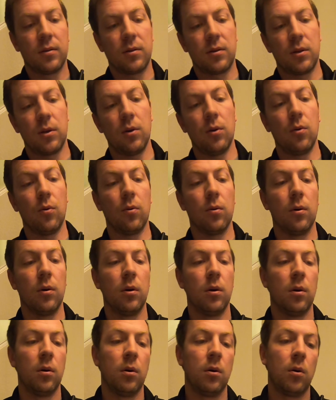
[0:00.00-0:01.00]
2,
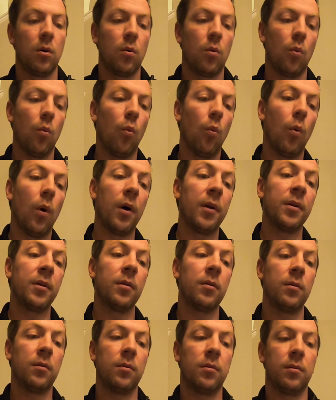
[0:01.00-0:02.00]

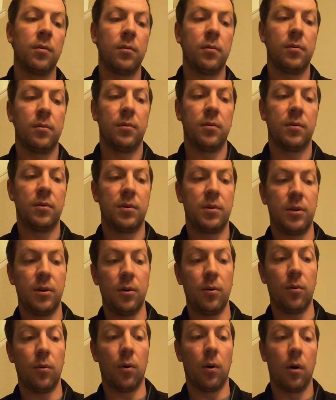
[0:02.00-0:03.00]
1,
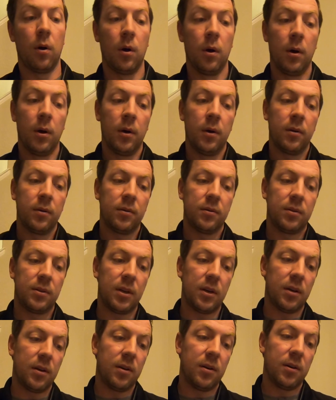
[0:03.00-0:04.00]
2.
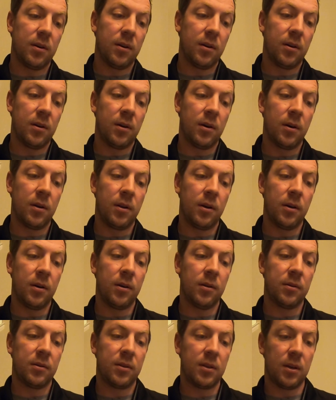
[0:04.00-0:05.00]
Da
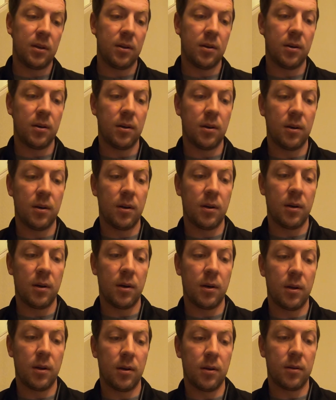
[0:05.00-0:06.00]
da
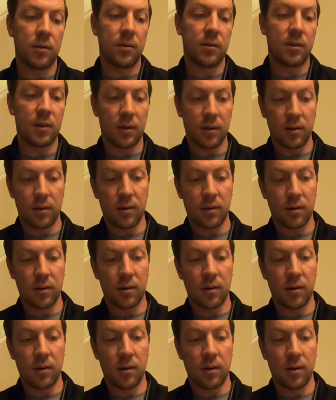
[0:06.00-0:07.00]
da da da
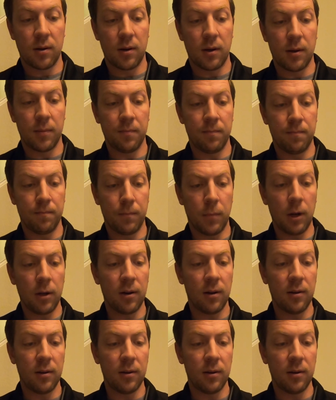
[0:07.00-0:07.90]
da da da